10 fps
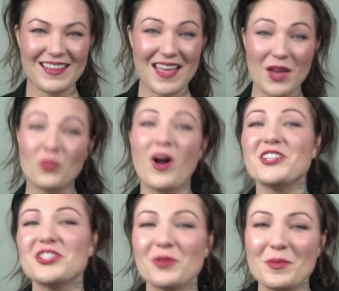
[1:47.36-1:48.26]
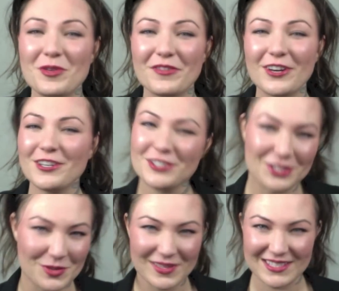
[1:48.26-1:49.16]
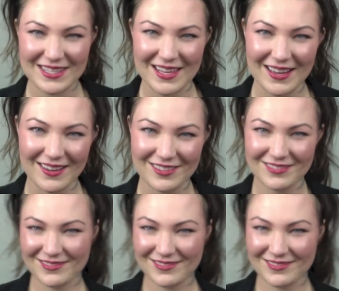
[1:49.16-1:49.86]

And watch the remover do its thing.